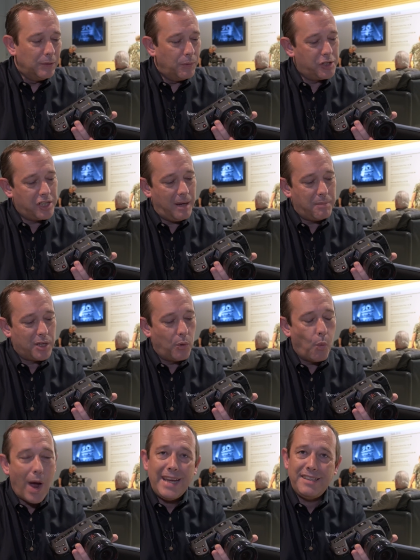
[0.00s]
which keeps the
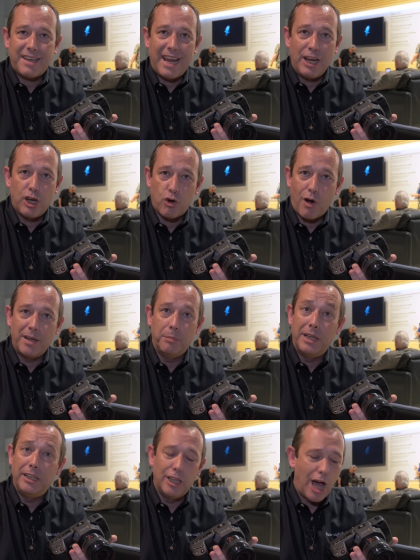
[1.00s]
weight
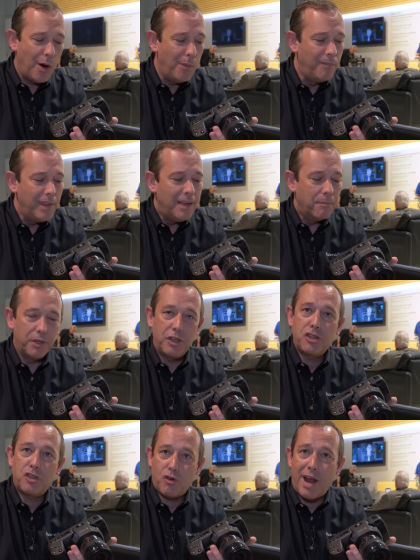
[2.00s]
incredibly low but the
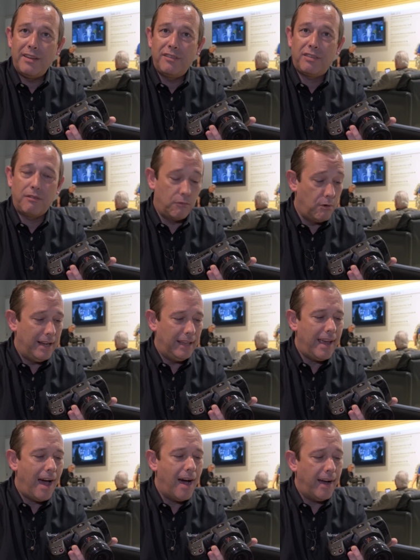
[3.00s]
strength
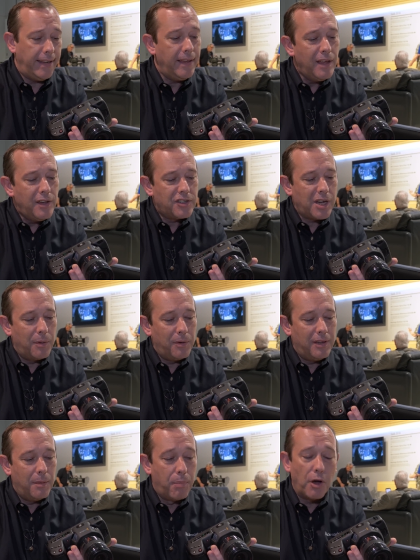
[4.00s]
really high. So
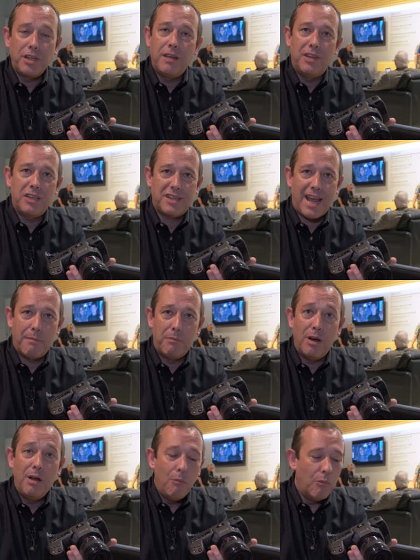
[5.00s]
the body of this
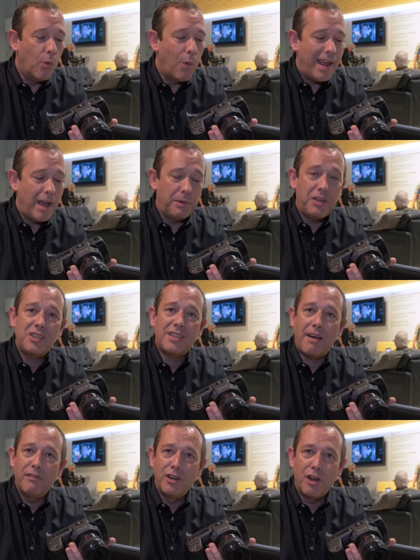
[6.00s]
camera will weigh only
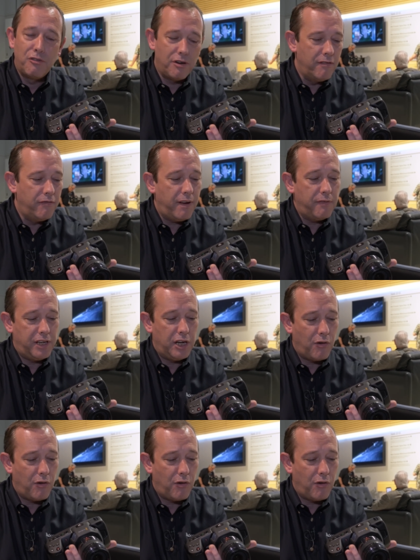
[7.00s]
750